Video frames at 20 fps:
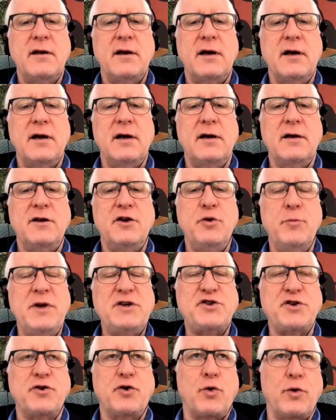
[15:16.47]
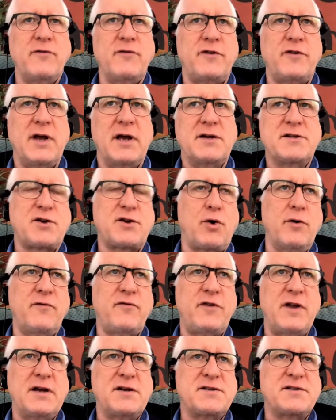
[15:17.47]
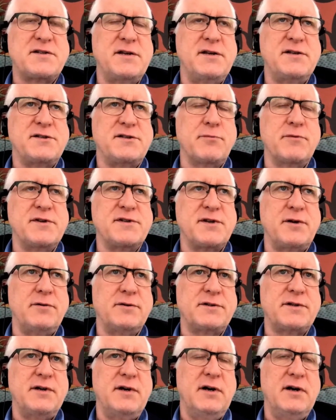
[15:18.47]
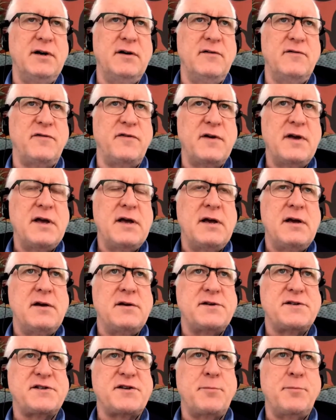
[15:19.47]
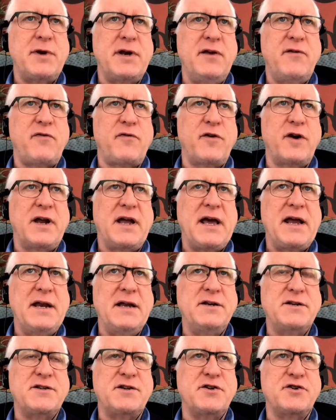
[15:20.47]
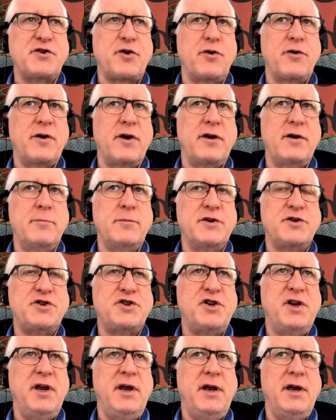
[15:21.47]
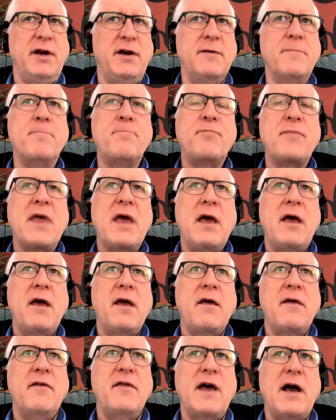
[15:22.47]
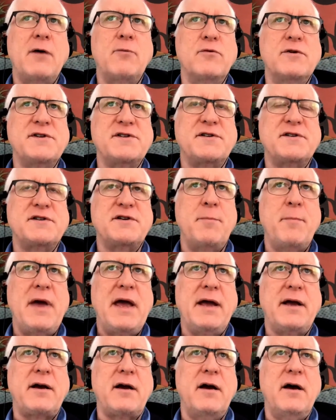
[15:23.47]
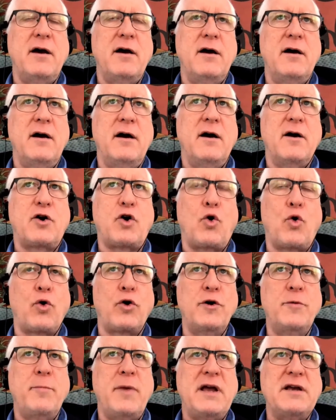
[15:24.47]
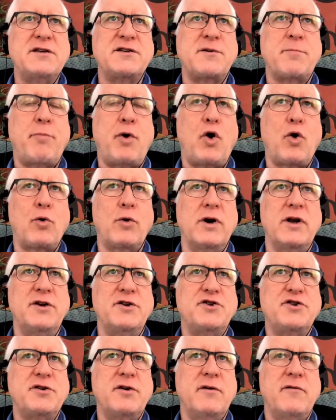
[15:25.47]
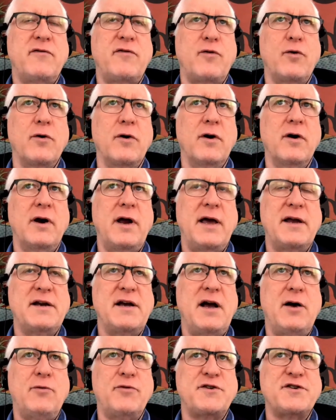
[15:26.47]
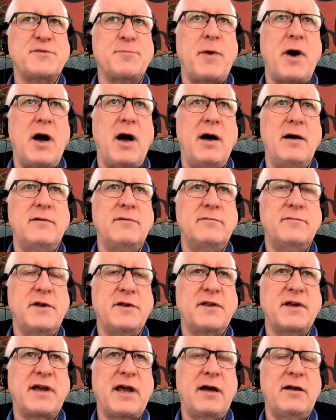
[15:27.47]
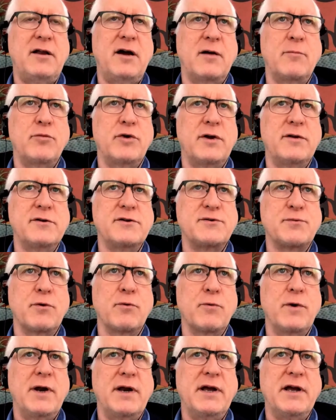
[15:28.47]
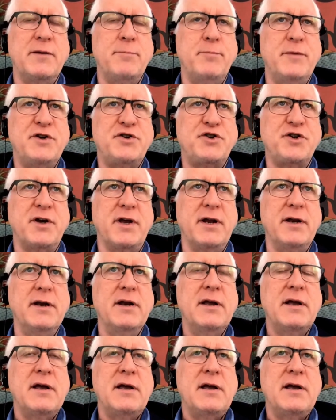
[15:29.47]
Uh, you mentioned cornflakes. Cornflakes is the result of somebody forgetting to turn on a machine that was to make uh, a corn-based porridge for at a health spa that the Kellogg brothers were running in Michigan.